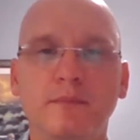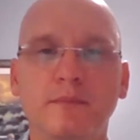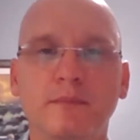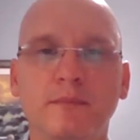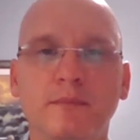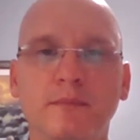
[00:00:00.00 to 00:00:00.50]

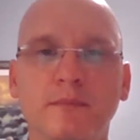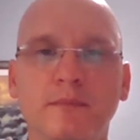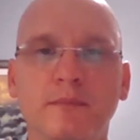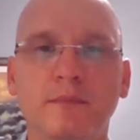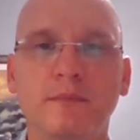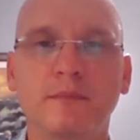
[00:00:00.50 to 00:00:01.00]

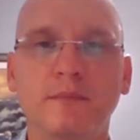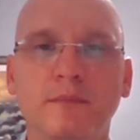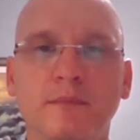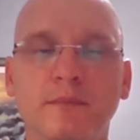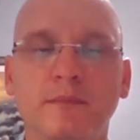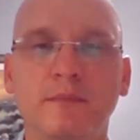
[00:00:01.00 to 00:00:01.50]

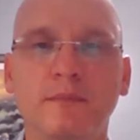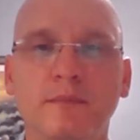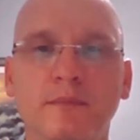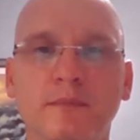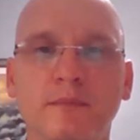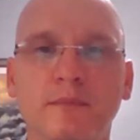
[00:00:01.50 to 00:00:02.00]

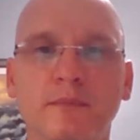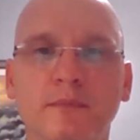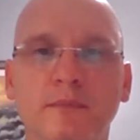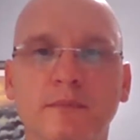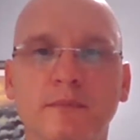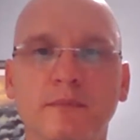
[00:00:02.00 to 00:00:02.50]

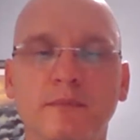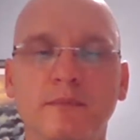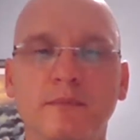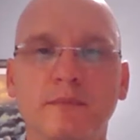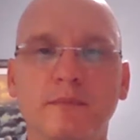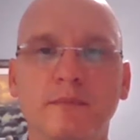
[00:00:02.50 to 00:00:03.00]

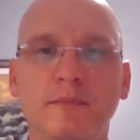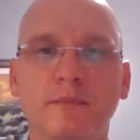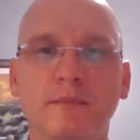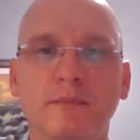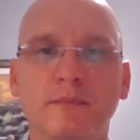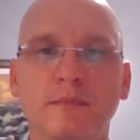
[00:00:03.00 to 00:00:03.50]

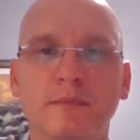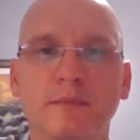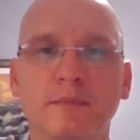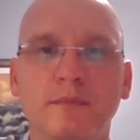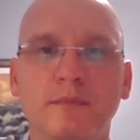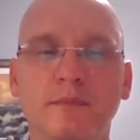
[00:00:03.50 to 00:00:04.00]

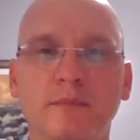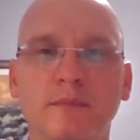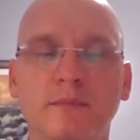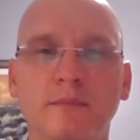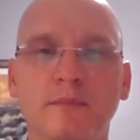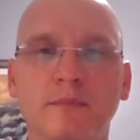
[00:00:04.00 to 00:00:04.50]

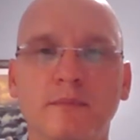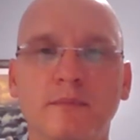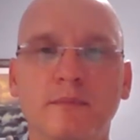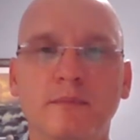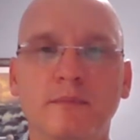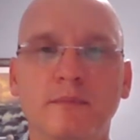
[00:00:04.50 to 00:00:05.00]

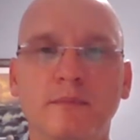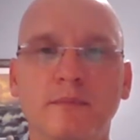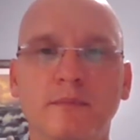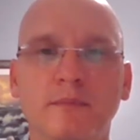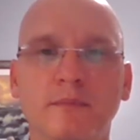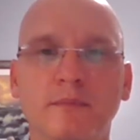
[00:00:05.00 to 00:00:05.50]

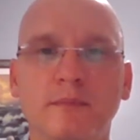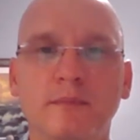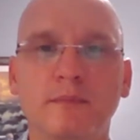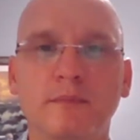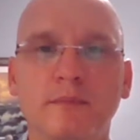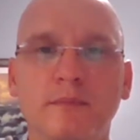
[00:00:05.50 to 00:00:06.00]

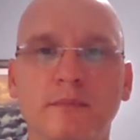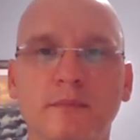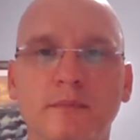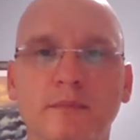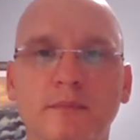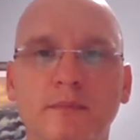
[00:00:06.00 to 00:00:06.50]

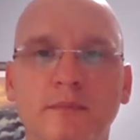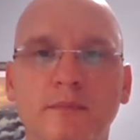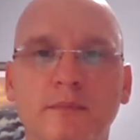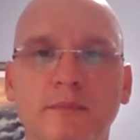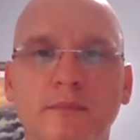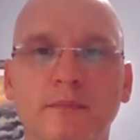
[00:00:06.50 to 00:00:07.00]

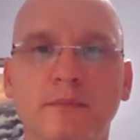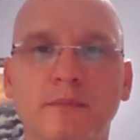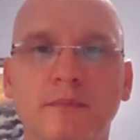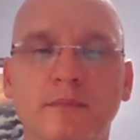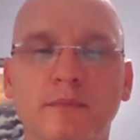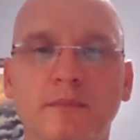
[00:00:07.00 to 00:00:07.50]

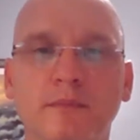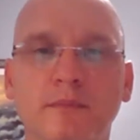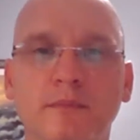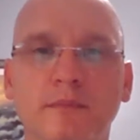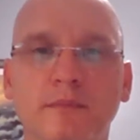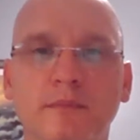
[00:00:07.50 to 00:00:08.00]
This person isn't speaking.